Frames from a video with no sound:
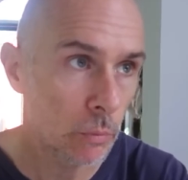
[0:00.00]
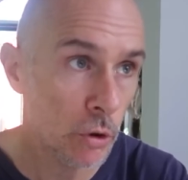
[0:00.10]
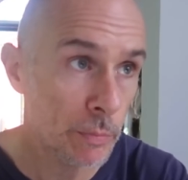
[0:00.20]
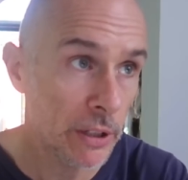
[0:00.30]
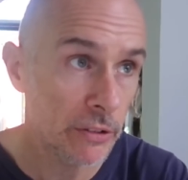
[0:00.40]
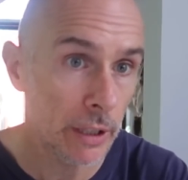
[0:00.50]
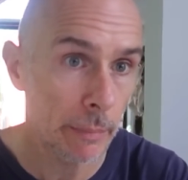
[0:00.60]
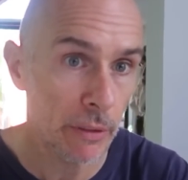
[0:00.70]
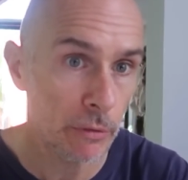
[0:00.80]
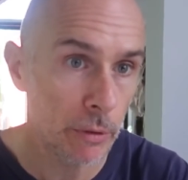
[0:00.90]
wash basin in the
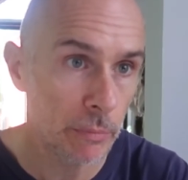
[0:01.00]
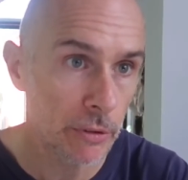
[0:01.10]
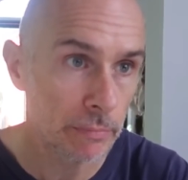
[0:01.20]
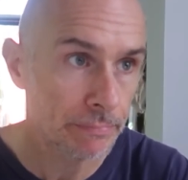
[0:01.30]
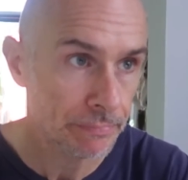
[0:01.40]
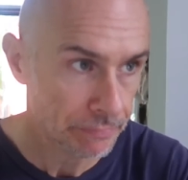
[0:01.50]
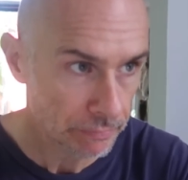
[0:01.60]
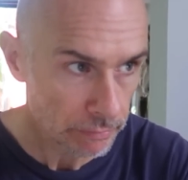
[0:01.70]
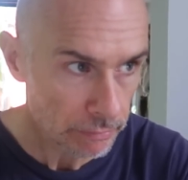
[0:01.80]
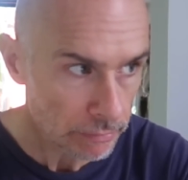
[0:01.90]
bathrooms,
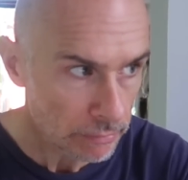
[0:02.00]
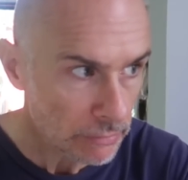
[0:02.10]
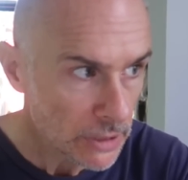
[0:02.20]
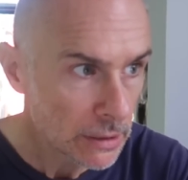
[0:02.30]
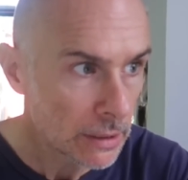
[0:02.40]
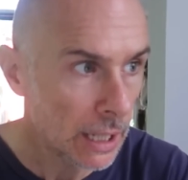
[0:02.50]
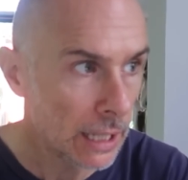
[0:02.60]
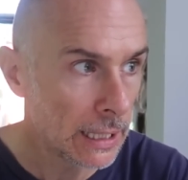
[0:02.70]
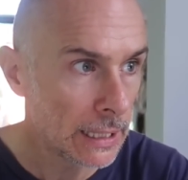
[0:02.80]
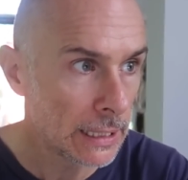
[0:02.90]

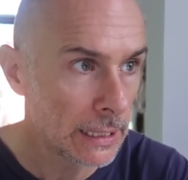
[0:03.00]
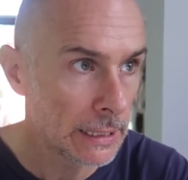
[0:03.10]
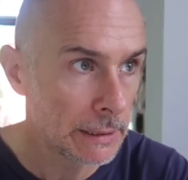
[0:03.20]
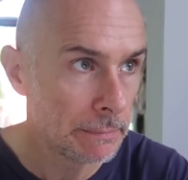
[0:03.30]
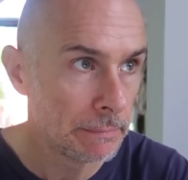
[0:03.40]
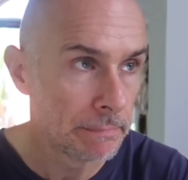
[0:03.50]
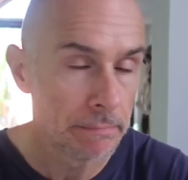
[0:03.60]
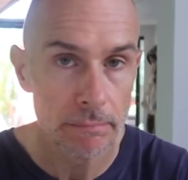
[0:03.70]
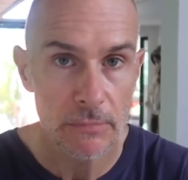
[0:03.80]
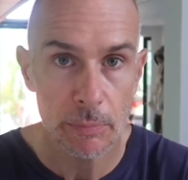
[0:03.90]

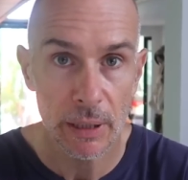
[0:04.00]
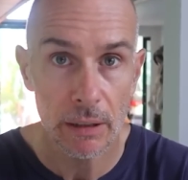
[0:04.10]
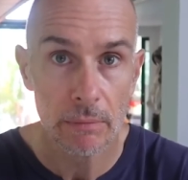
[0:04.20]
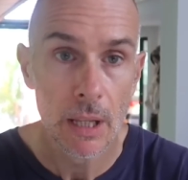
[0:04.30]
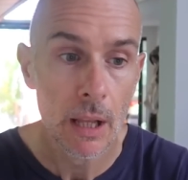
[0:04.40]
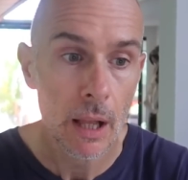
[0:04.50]
that's about it.